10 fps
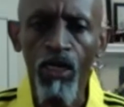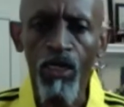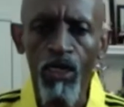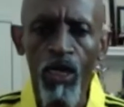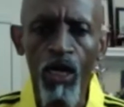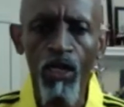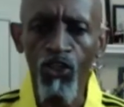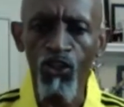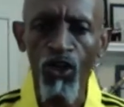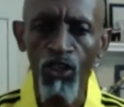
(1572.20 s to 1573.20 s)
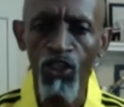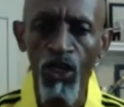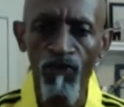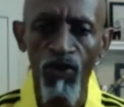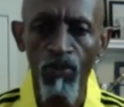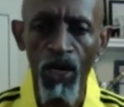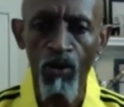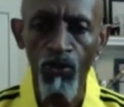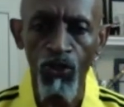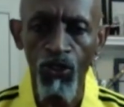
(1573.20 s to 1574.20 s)
color structure of the
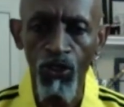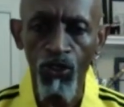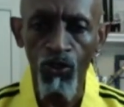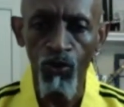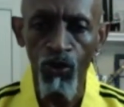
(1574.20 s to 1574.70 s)
belts to a